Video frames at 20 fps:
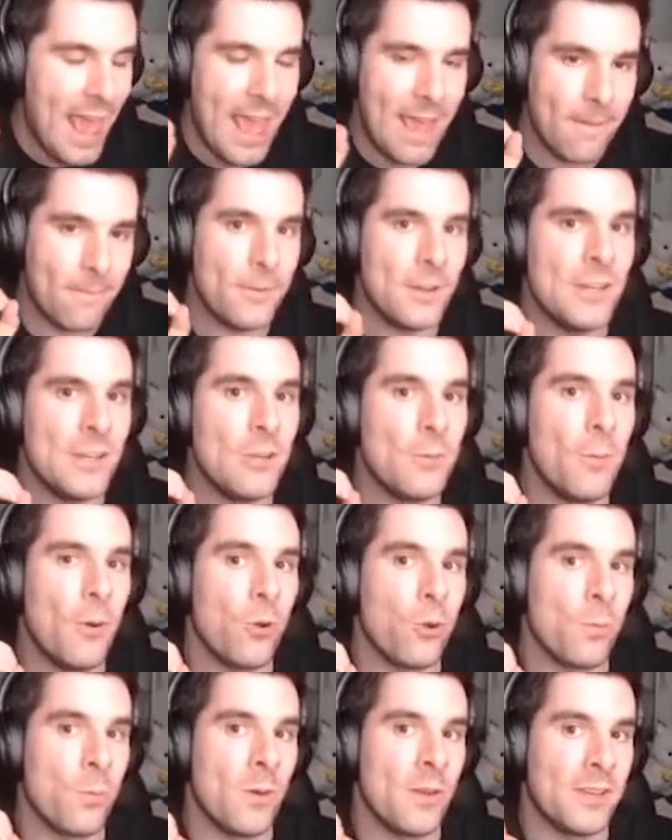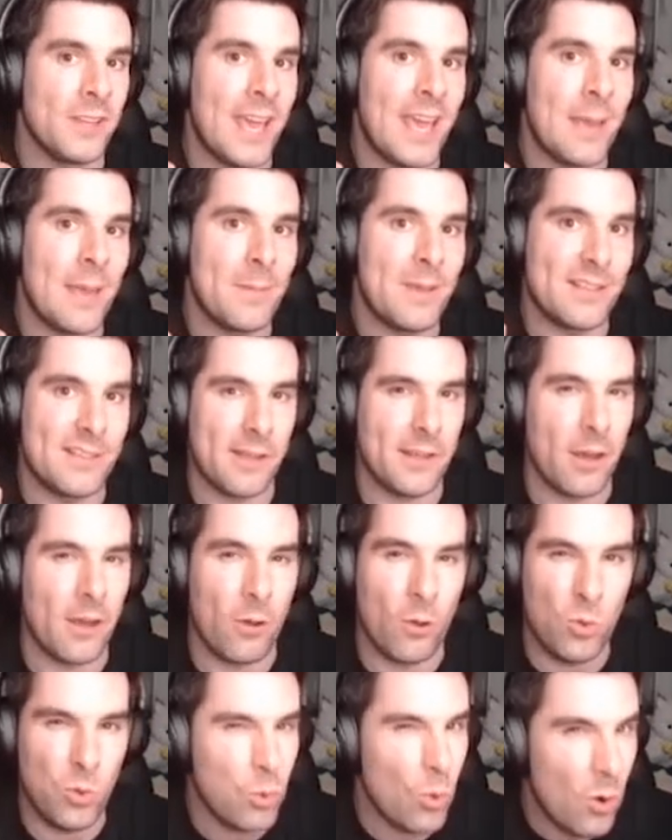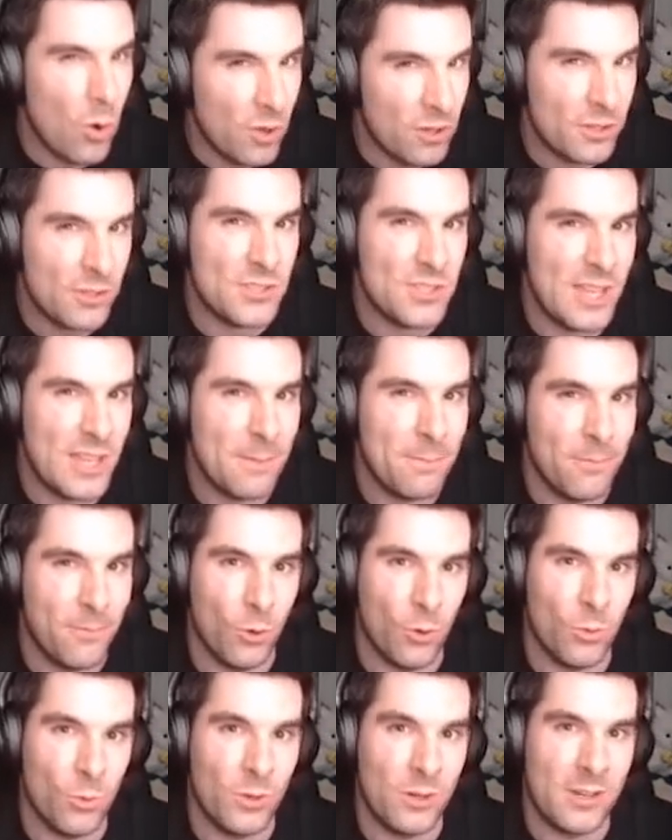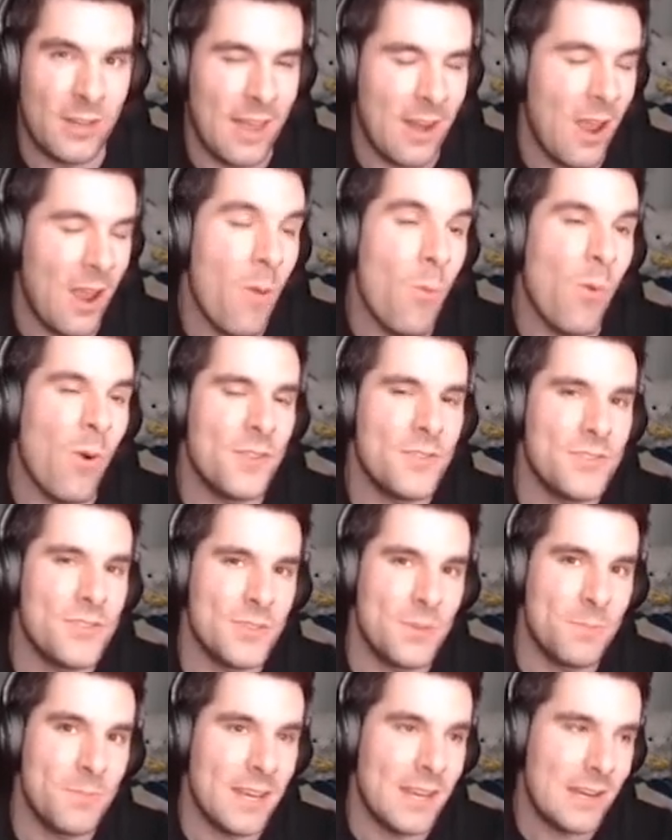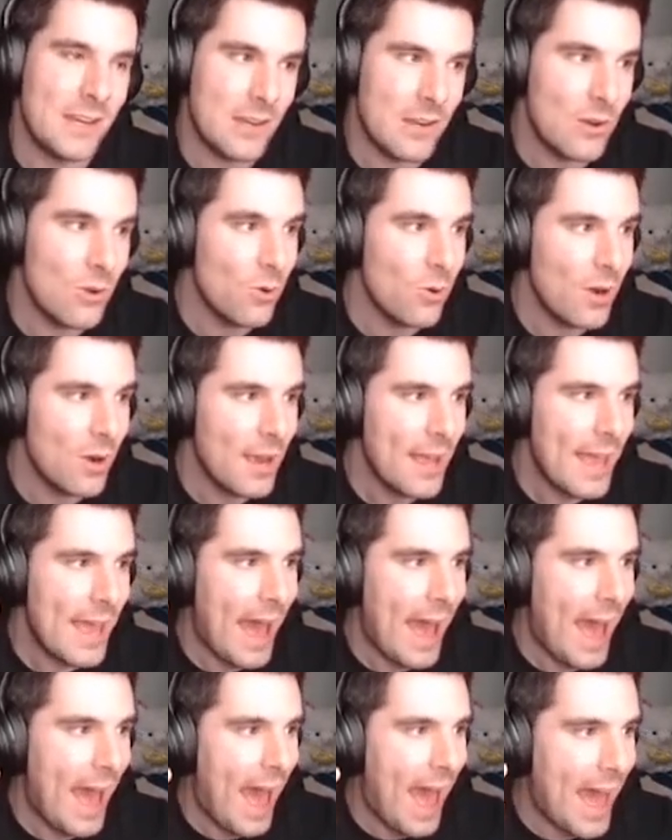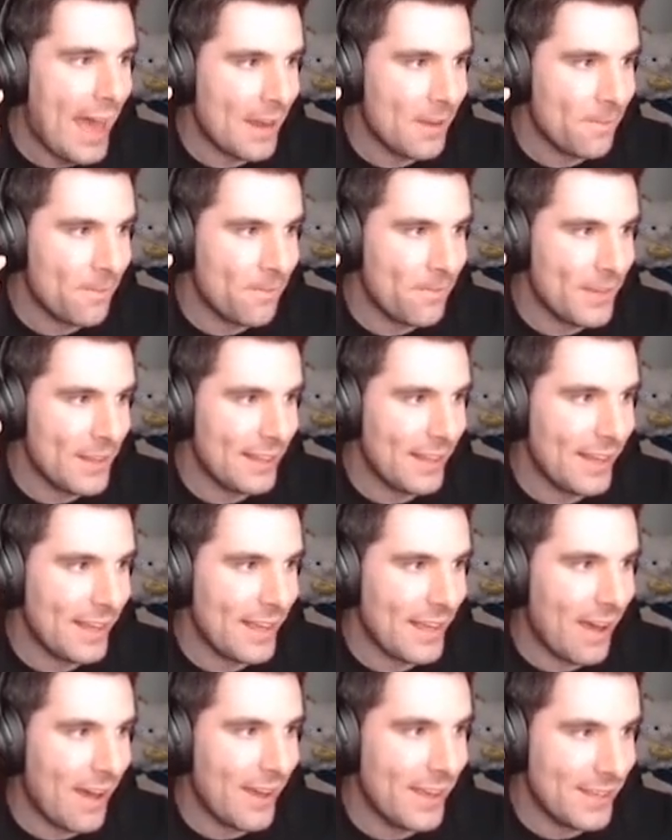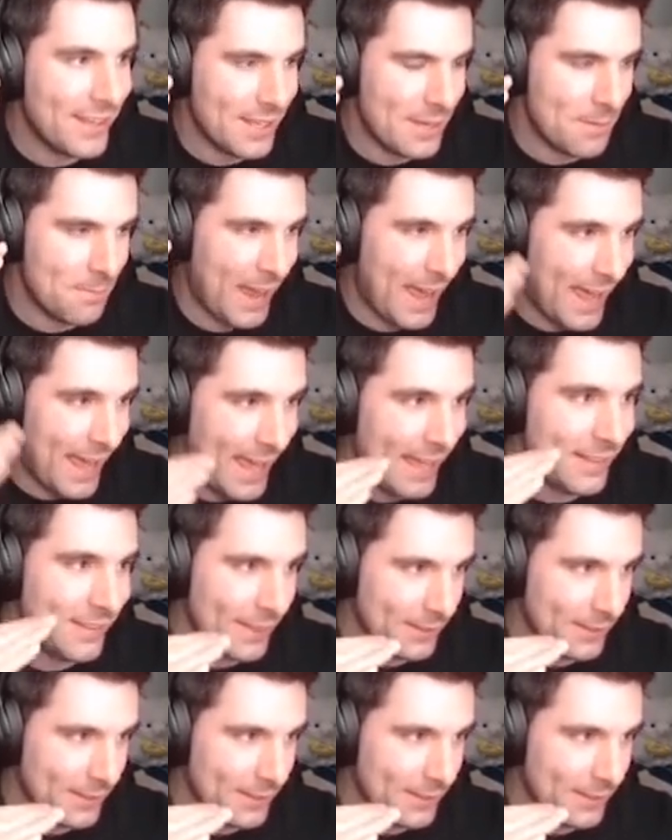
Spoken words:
Every new Pokemon game is like a quarter step forward, and I want something new, and I feel like I can hang